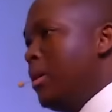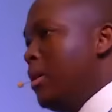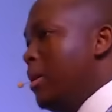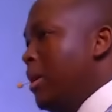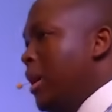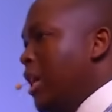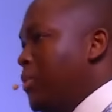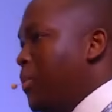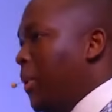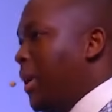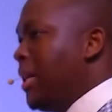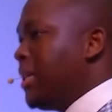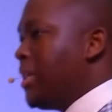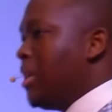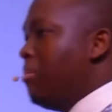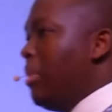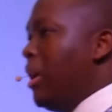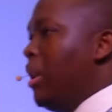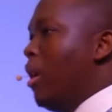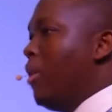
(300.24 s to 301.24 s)
is because
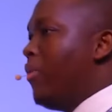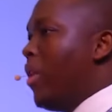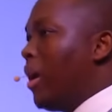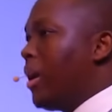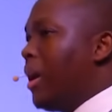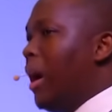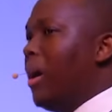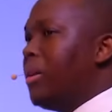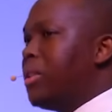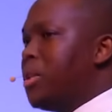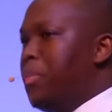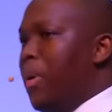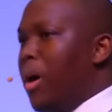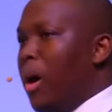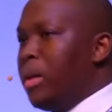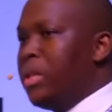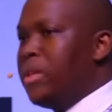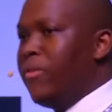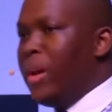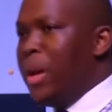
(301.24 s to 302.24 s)
in many of our
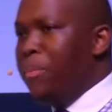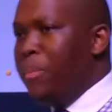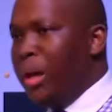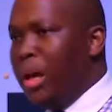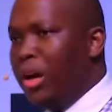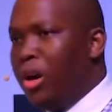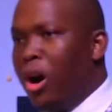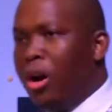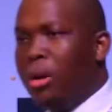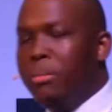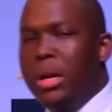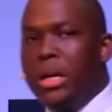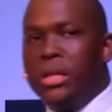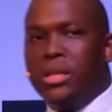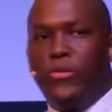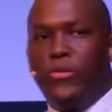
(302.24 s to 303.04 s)
counterpart developing economies, if